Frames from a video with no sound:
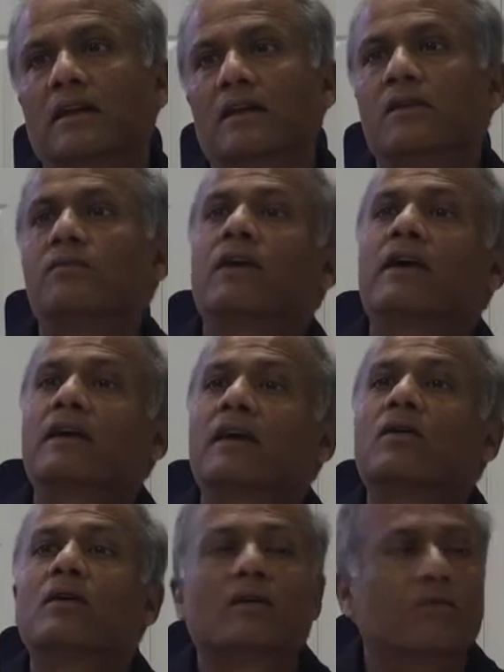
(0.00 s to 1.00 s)
If I
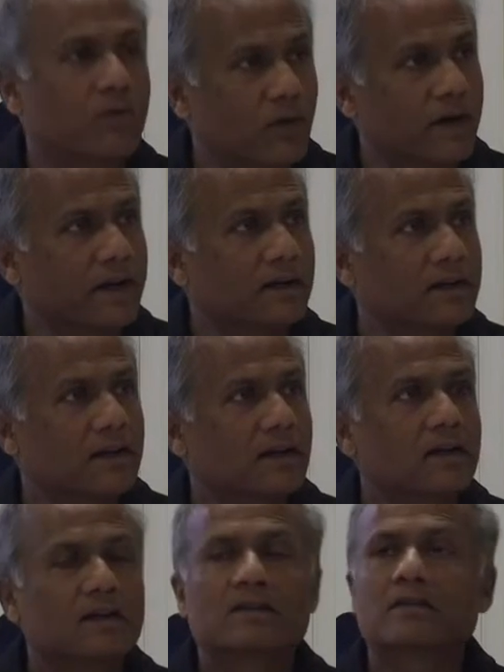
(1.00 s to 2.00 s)
cannot afford it,
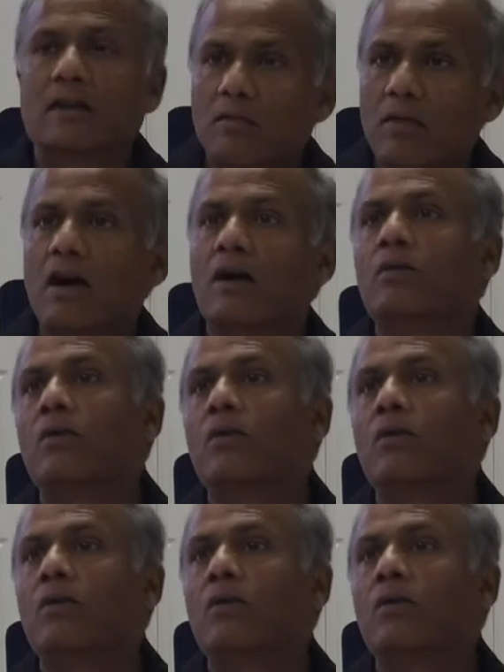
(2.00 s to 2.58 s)
somehow